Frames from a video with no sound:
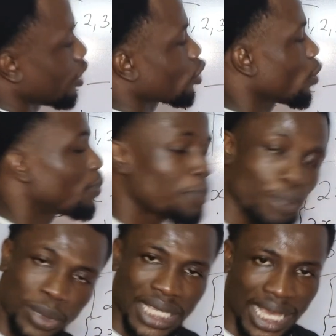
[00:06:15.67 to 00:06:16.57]
So
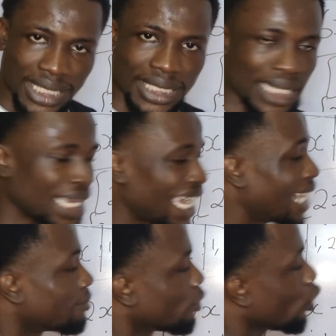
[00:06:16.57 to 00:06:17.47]
put x here
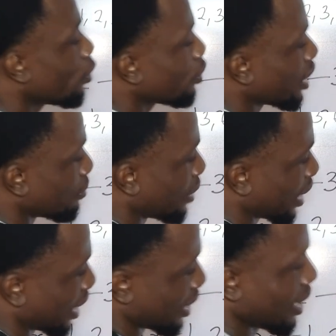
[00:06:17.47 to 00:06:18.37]
and open a
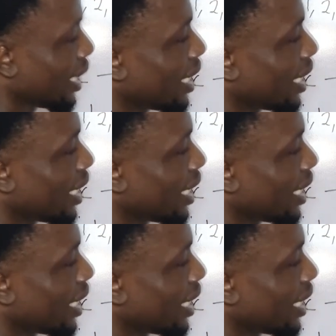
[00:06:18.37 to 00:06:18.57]
bracket.